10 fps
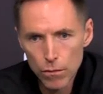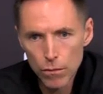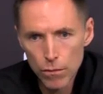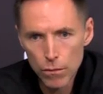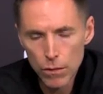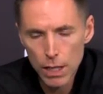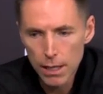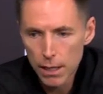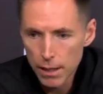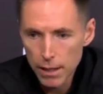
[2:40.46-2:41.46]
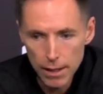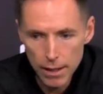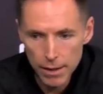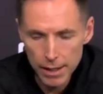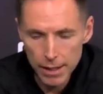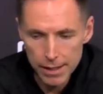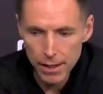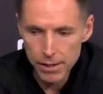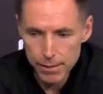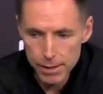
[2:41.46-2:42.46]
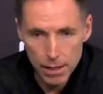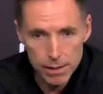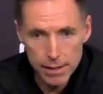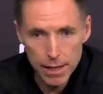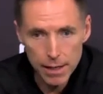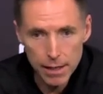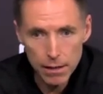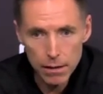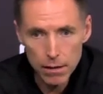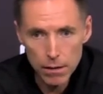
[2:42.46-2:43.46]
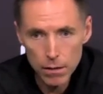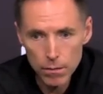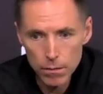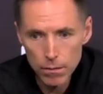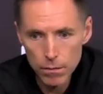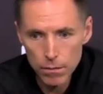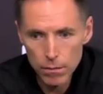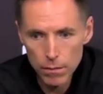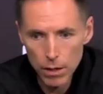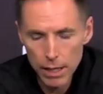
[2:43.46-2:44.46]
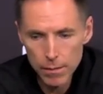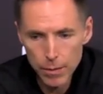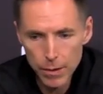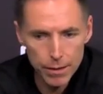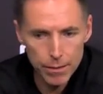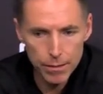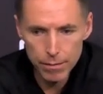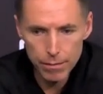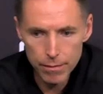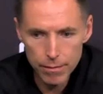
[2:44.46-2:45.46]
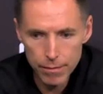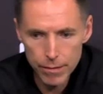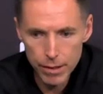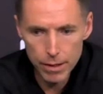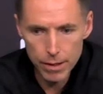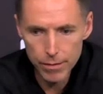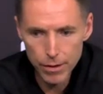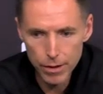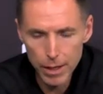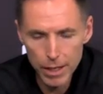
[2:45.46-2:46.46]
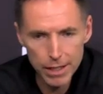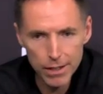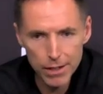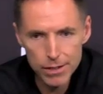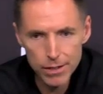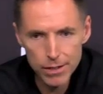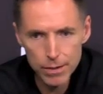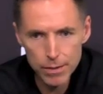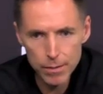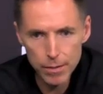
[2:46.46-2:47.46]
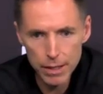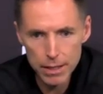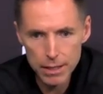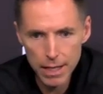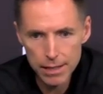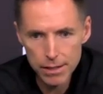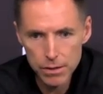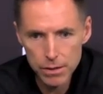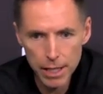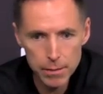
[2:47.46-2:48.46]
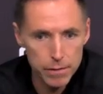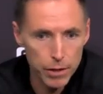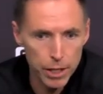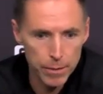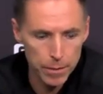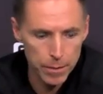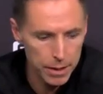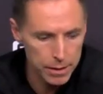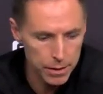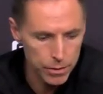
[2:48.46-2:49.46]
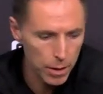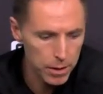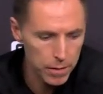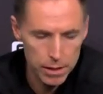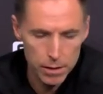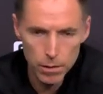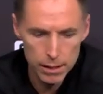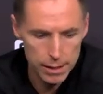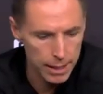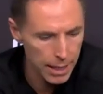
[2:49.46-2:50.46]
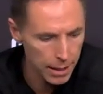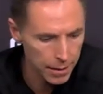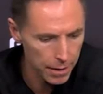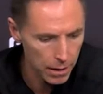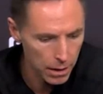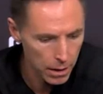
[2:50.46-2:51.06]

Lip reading: And Nick's energy was outstanding. You know, he hasn't played for about a year. So to play these last two games and for him to be as disruptive as he was tonight, I think